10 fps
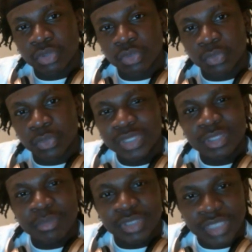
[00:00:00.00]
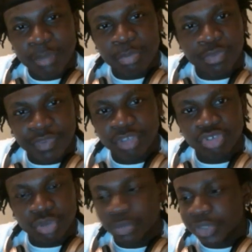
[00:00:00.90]
Wisdom is not
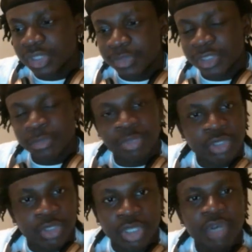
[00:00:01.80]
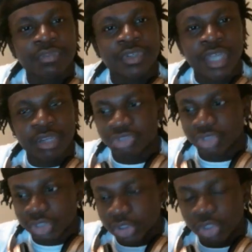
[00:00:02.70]
perfection. Wisdom is simply the love for knowledge,
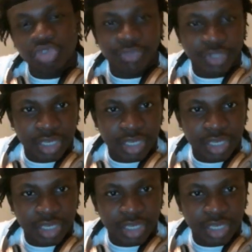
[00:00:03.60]
the search for